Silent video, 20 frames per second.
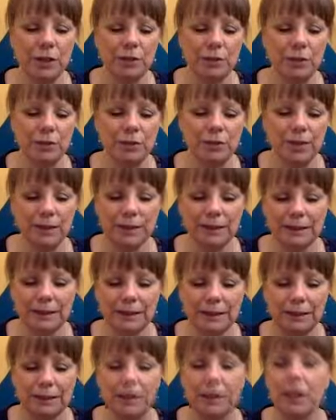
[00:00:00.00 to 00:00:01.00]
you've done
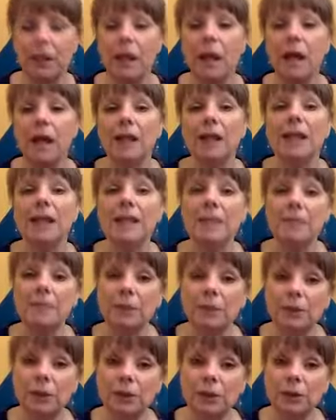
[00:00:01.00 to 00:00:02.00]
something. Keep
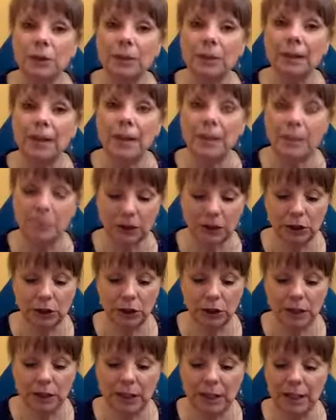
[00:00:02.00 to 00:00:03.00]
measuring, keep
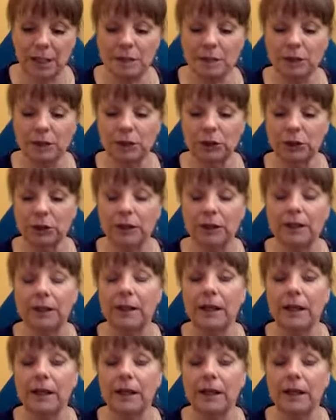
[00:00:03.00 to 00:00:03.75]
measuring, keep measuring.